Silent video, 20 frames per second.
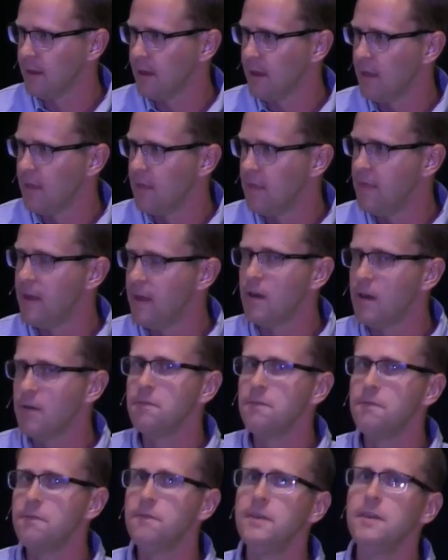Their
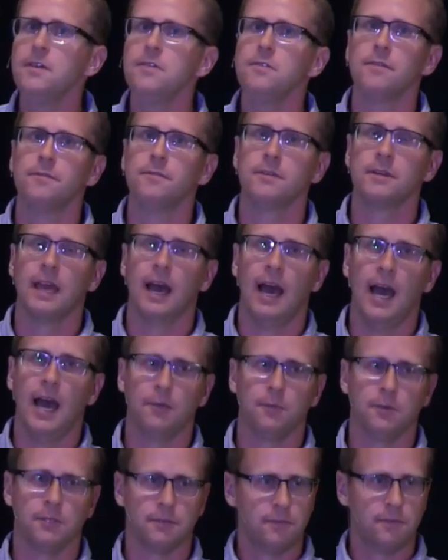view of God
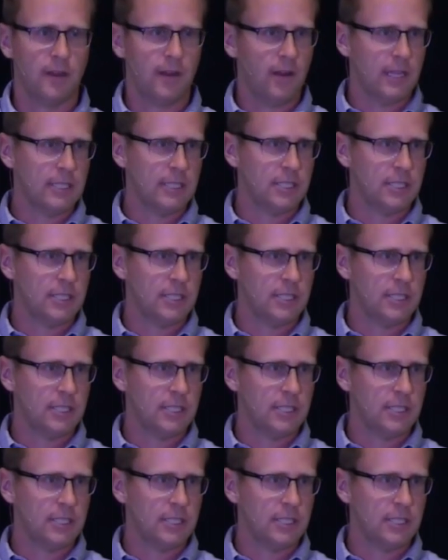was very